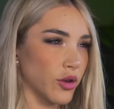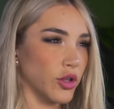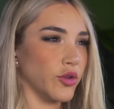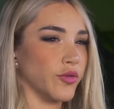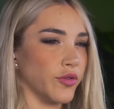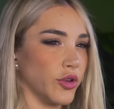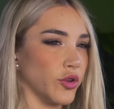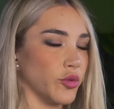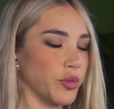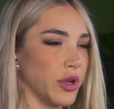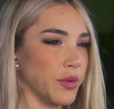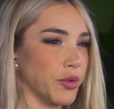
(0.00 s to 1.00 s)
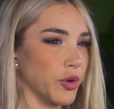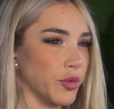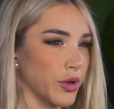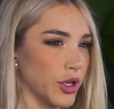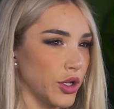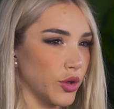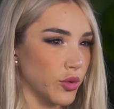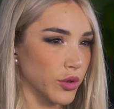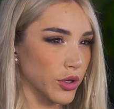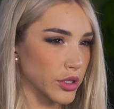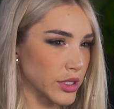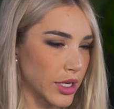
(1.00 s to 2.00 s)
you viewed people when you
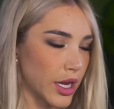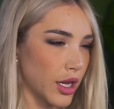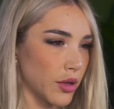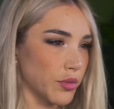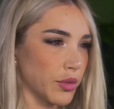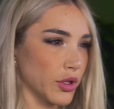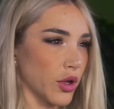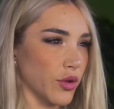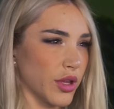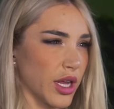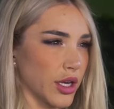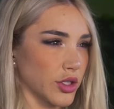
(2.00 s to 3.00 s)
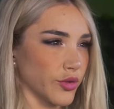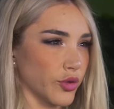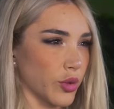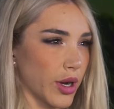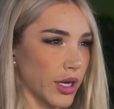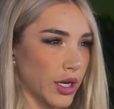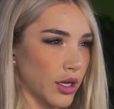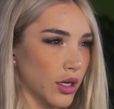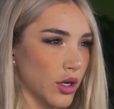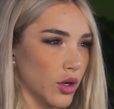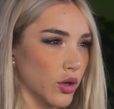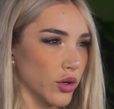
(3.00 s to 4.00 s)
were, say, below the age of 20?
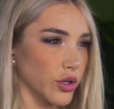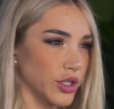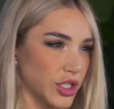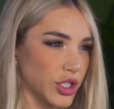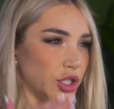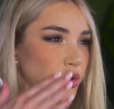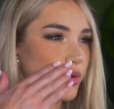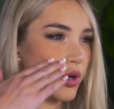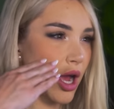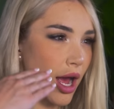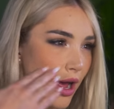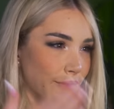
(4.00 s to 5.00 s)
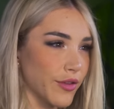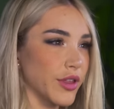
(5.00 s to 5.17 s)
Or did you have